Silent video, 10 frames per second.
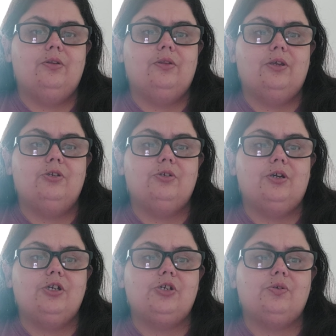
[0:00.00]
the
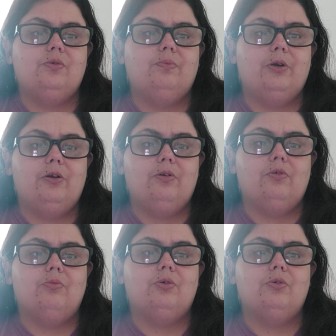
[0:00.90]
International
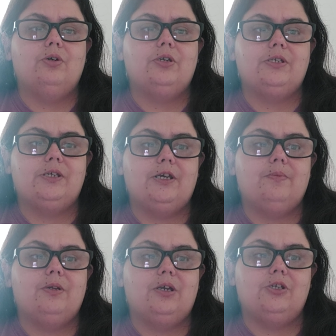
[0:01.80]
Paranormal
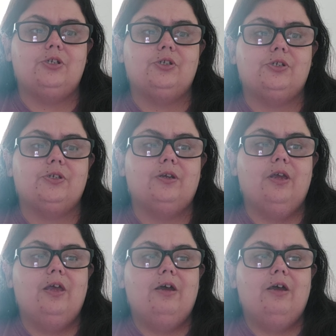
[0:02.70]
Containment Agency,